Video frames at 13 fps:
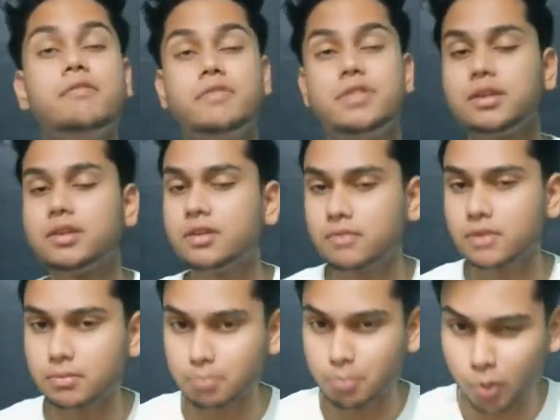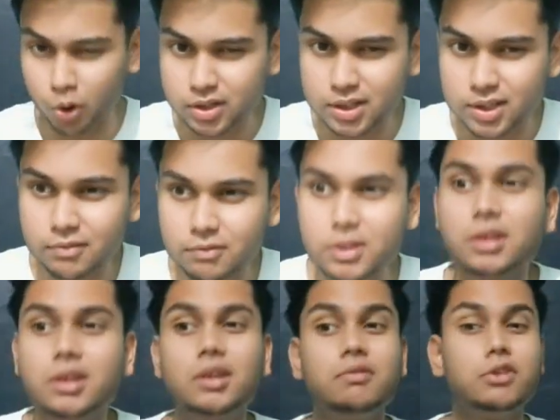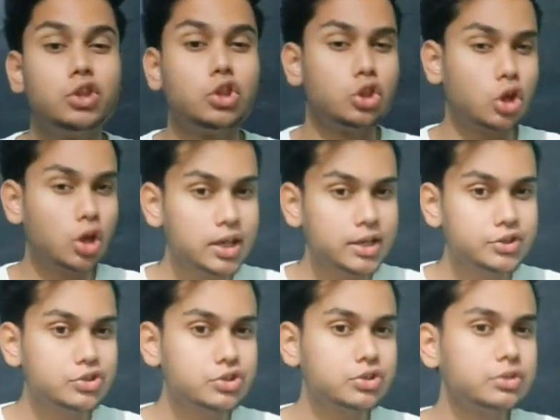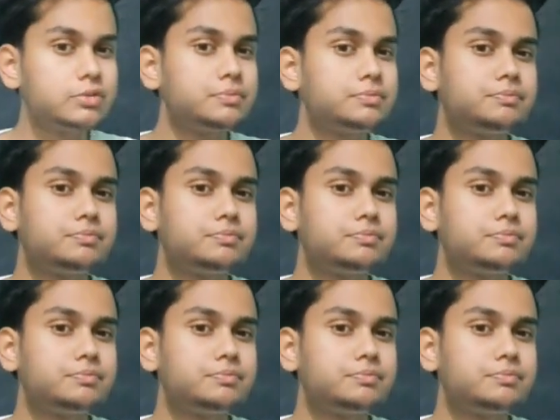with the given body, with the given knowledge.